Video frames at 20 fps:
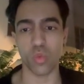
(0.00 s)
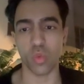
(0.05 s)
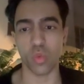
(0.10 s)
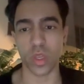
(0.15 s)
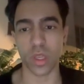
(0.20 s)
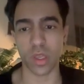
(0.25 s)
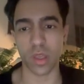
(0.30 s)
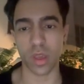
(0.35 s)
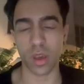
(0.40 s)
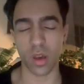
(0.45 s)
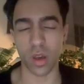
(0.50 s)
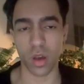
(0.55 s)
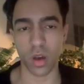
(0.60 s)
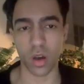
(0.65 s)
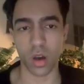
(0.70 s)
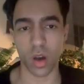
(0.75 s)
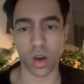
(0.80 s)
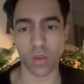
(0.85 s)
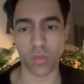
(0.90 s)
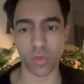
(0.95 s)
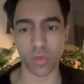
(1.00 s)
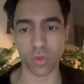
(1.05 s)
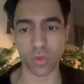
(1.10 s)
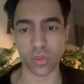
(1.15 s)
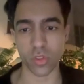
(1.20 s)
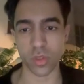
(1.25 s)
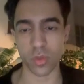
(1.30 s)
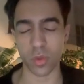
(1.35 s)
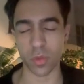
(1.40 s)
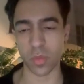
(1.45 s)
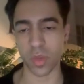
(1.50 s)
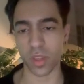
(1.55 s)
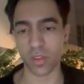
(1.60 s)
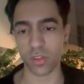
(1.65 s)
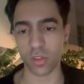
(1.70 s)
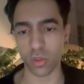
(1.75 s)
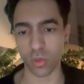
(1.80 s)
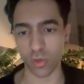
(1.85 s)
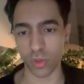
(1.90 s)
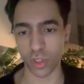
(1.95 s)
We offer some of the
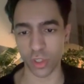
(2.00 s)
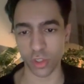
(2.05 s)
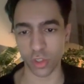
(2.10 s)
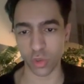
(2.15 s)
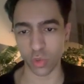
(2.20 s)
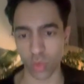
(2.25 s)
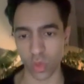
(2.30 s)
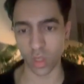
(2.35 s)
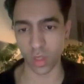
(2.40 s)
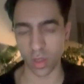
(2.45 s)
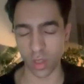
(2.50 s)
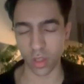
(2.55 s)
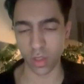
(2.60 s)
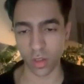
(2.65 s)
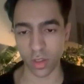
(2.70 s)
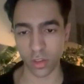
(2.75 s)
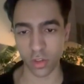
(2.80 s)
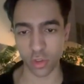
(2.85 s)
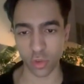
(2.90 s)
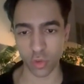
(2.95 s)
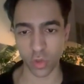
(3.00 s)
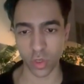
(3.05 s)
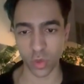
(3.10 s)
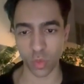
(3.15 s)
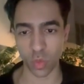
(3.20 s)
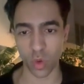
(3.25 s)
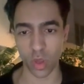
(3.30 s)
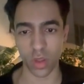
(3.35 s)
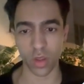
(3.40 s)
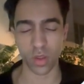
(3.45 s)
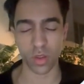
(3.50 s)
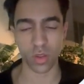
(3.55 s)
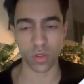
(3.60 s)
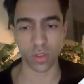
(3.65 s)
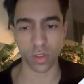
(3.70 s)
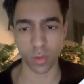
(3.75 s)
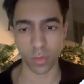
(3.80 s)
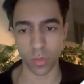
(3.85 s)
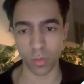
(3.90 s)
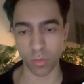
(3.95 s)
best solutions within the industry with
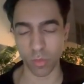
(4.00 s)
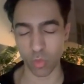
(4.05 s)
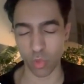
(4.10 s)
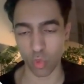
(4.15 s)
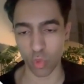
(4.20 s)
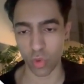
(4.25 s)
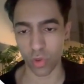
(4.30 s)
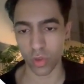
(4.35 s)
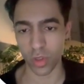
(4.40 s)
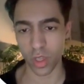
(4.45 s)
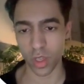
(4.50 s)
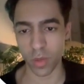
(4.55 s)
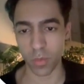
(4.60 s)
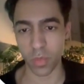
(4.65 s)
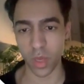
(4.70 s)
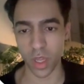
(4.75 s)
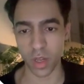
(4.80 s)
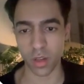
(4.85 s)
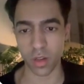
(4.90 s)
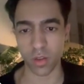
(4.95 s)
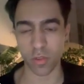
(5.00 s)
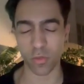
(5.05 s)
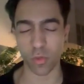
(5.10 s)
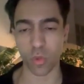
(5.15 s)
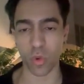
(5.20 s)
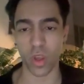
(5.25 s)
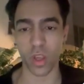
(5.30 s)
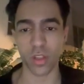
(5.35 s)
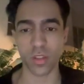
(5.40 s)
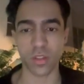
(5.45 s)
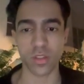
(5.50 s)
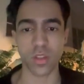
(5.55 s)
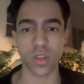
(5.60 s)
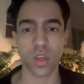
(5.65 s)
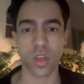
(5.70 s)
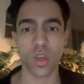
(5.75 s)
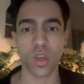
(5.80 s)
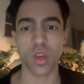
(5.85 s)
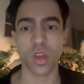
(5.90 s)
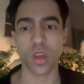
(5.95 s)
some really competitive rates.
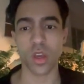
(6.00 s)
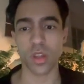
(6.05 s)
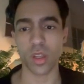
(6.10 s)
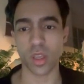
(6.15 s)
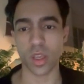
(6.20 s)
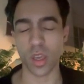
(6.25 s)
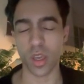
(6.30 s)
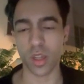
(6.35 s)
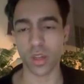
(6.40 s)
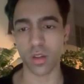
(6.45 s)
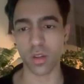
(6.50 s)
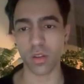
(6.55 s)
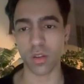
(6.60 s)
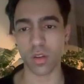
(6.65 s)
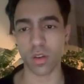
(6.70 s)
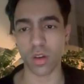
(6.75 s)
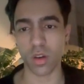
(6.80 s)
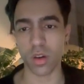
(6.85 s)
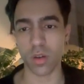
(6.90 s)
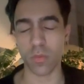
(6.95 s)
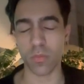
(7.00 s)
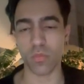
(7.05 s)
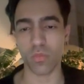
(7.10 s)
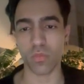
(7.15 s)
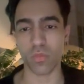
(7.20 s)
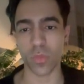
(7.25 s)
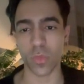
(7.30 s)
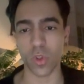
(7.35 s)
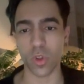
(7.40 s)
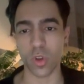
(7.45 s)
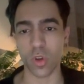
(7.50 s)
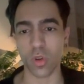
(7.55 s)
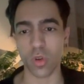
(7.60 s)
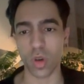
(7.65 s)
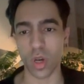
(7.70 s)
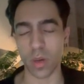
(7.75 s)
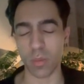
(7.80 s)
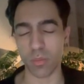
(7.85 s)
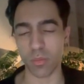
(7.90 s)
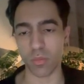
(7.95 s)
And again,
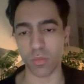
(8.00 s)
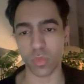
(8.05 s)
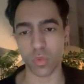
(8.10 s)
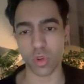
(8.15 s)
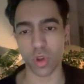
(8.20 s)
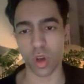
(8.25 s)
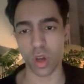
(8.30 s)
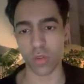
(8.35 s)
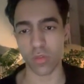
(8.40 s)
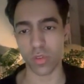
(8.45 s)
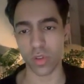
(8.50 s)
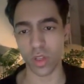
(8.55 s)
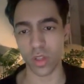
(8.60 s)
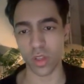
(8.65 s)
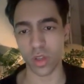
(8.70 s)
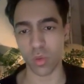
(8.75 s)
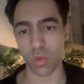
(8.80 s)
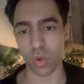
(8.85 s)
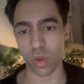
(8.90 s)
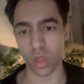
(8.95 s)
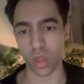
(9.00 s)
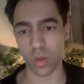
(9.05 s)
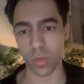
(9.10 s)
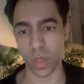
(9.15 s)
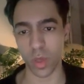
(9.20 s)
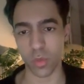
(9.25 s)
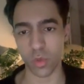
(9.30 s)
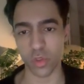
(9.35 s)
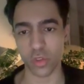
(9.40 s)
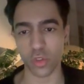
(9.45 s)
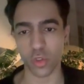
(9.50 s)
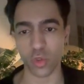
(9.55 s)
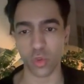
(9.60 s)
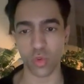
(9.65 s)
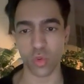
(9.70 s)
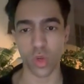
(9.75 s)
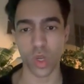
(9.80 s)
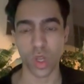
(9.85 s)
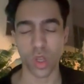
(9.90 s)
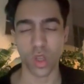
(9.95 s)
I'm confident that we're going to be able
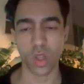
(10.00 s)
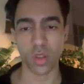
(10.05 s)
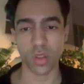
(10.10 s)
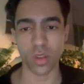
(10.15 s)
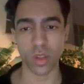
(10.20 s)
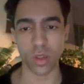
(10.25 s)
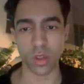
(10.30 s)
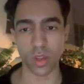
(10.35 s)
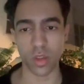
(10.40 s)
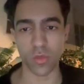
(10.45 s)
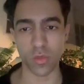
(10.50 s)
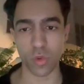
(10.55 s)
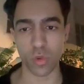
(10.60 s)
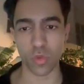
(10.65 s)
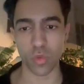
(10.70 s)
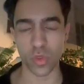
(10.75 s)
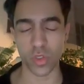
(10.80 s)
to deliver